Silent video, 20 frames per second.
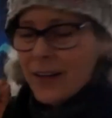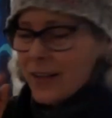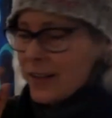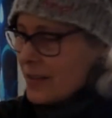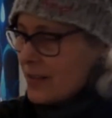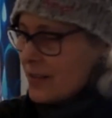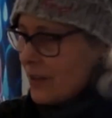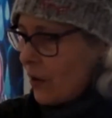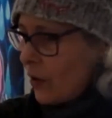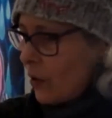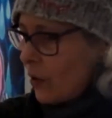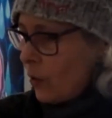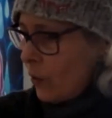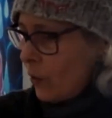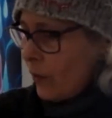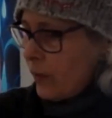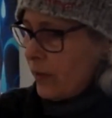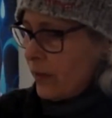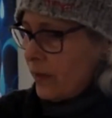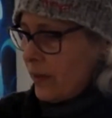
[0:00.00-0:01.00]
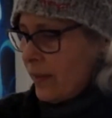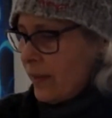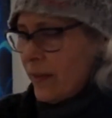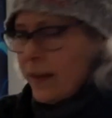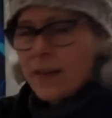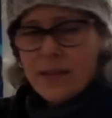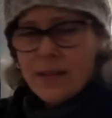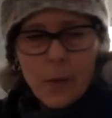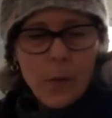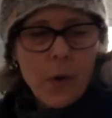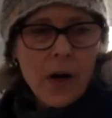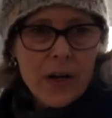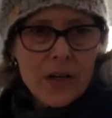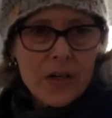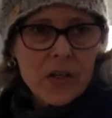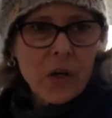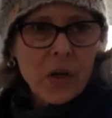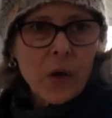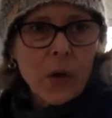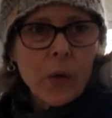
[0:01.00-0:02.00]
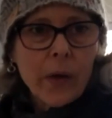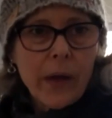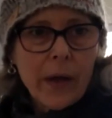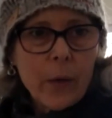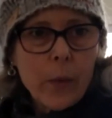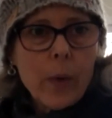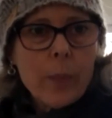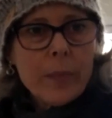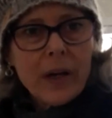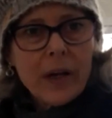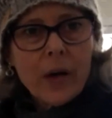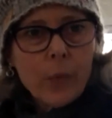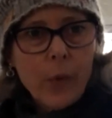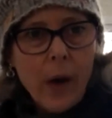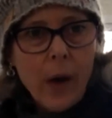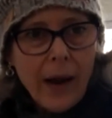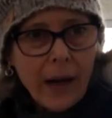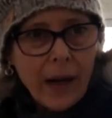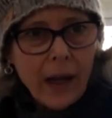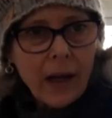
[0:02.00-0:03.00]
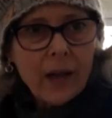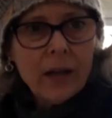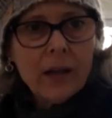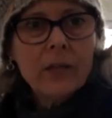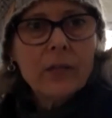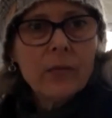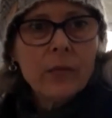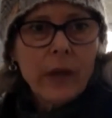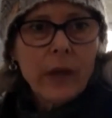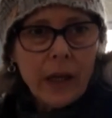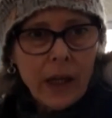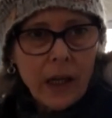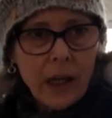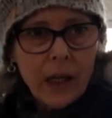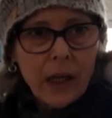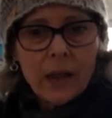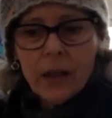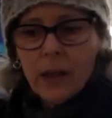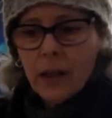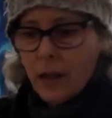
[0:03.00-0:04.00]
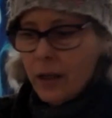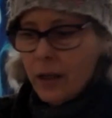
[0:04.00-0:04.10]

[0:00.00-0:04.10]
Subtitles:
So the things I want to do, like 1 minute writing, reading,